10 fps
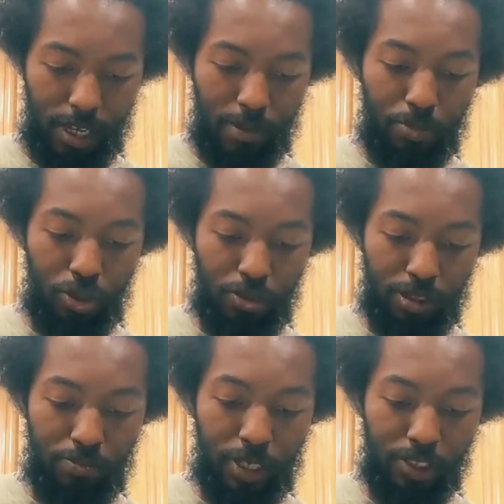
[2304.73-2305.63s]
It
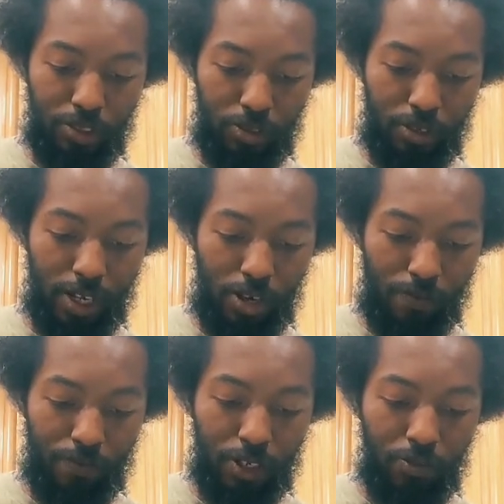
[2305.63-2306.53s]
boosts menstrual
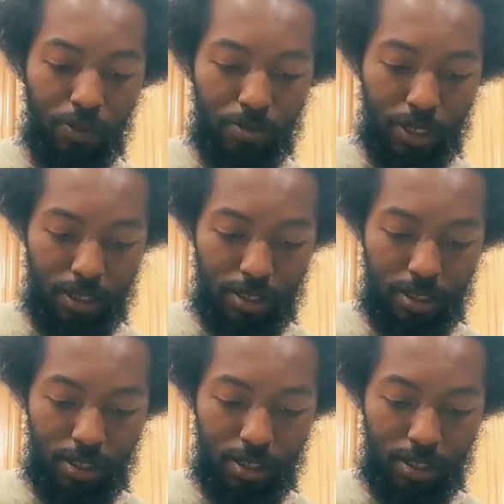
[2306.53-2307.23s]
health for the women.